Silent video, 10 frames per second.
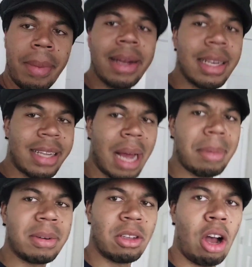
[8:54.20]
Meaning the
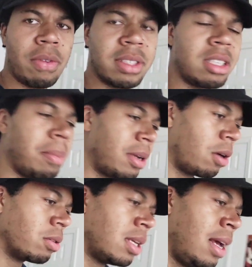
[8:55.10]
timing was off on some of
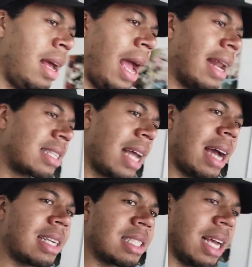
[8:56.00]
those, and it's kind
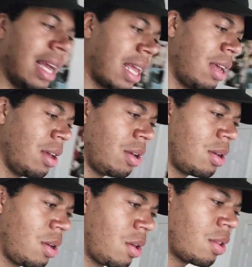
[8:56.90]
of just like
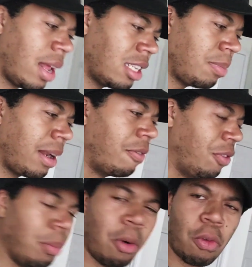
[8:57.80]
that just made it
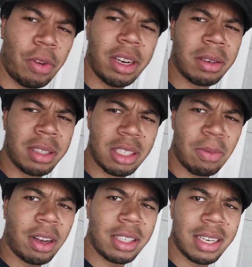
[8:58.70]
feel more real just
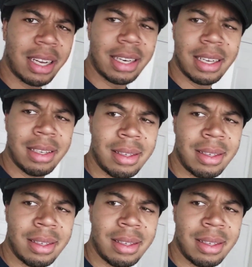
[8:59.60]
watching it like that.